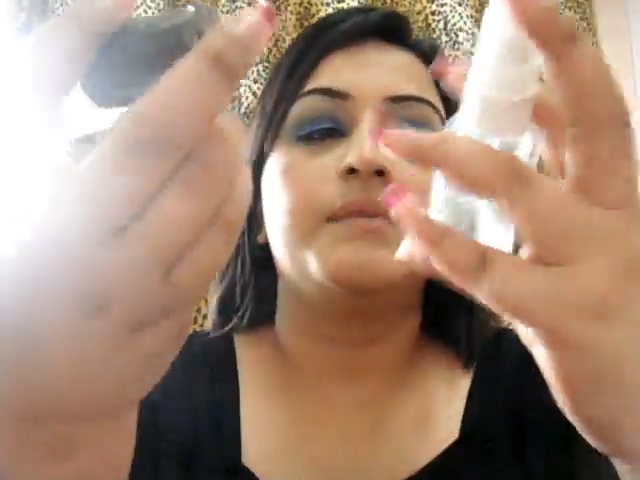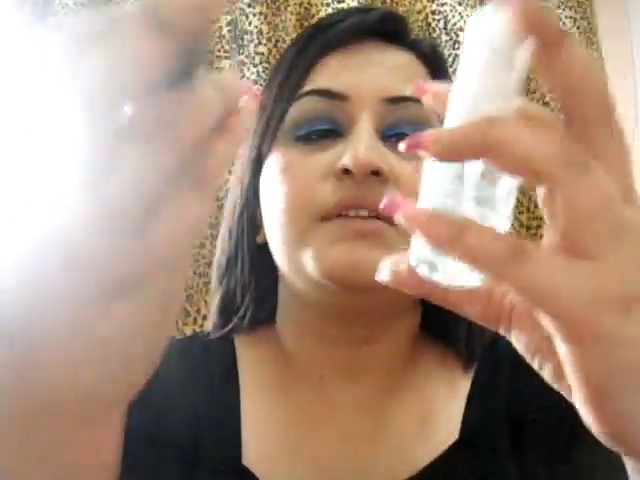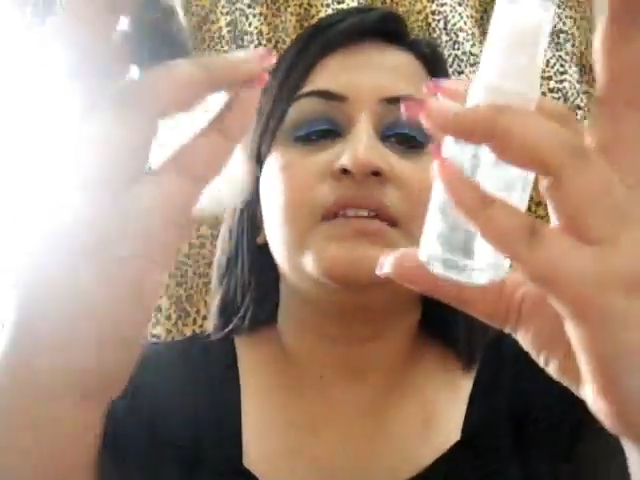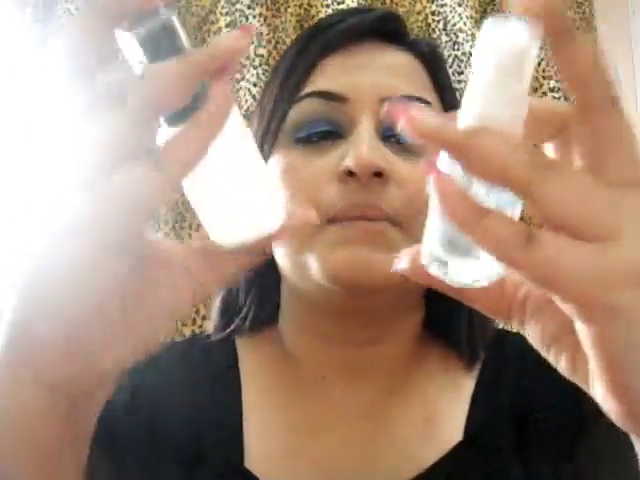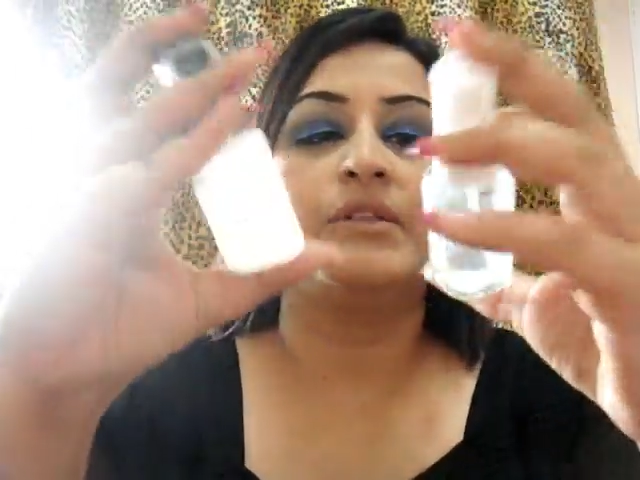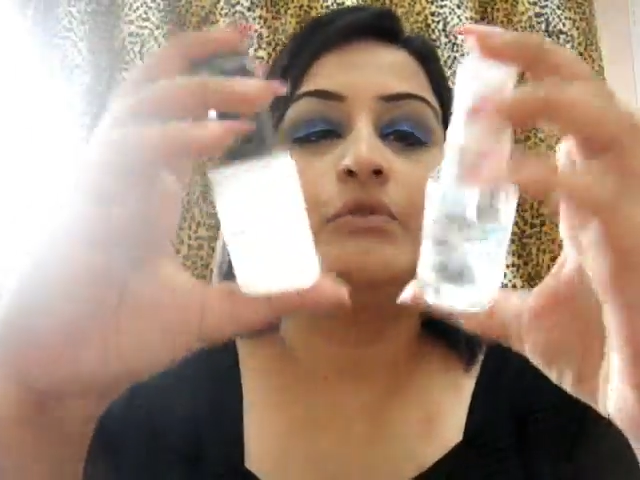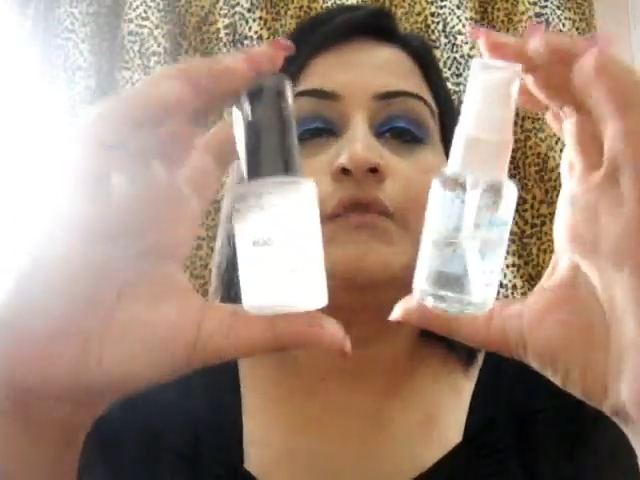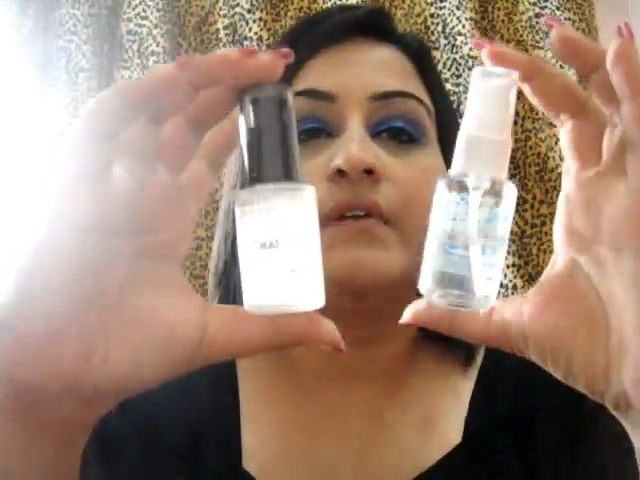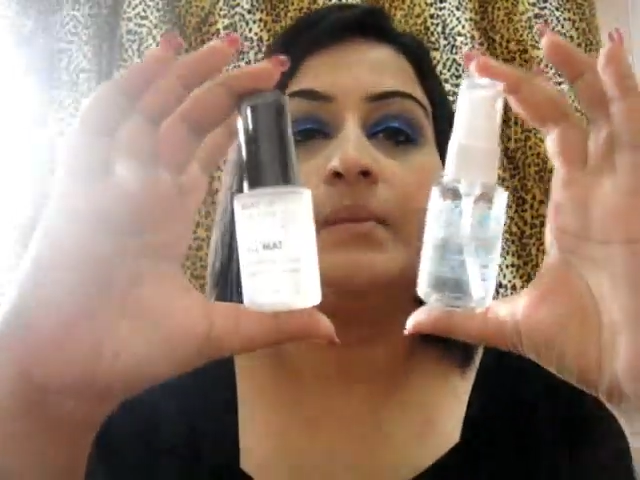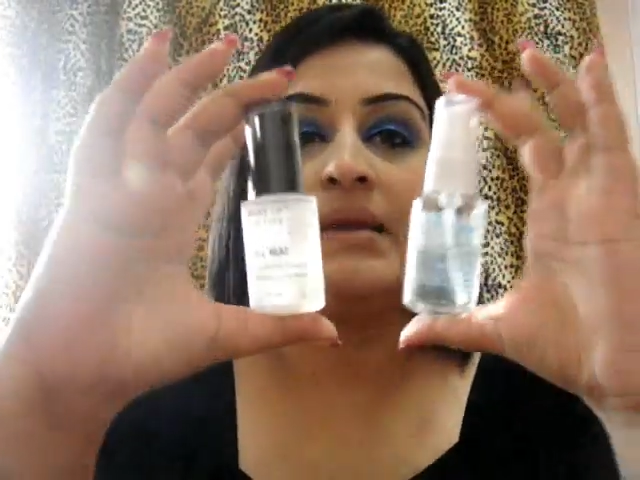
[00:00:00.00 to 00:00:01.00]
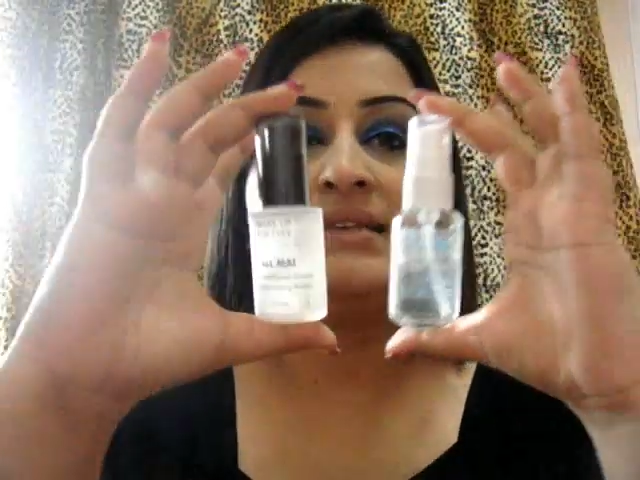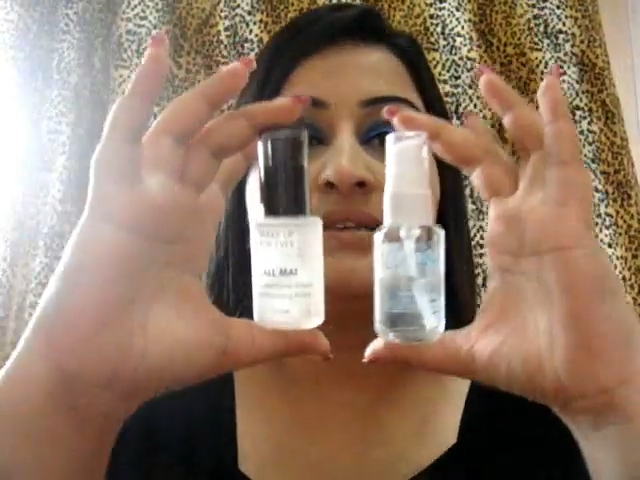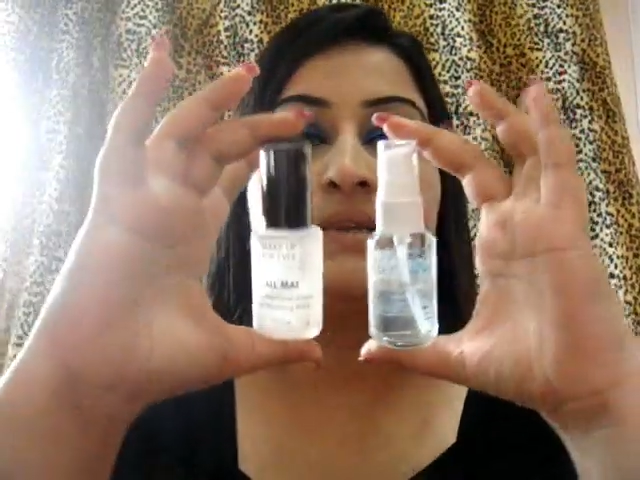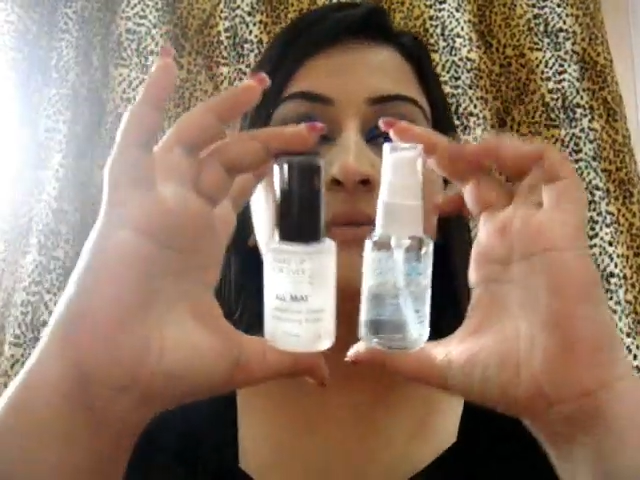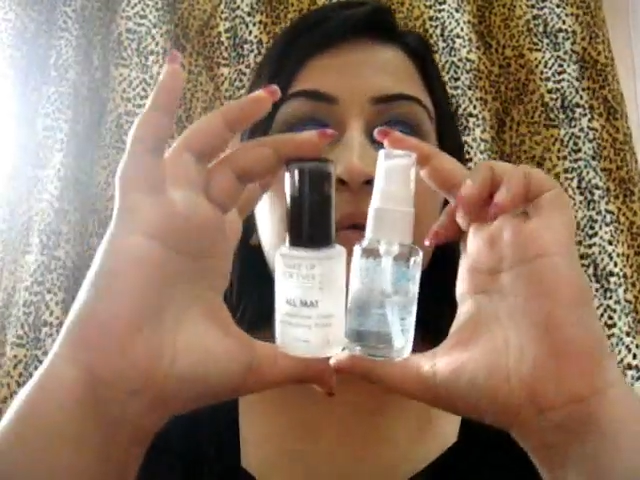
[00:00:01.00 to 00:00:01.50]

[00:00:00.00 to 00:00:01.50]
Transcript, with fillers: um, these are my two favorite bases at the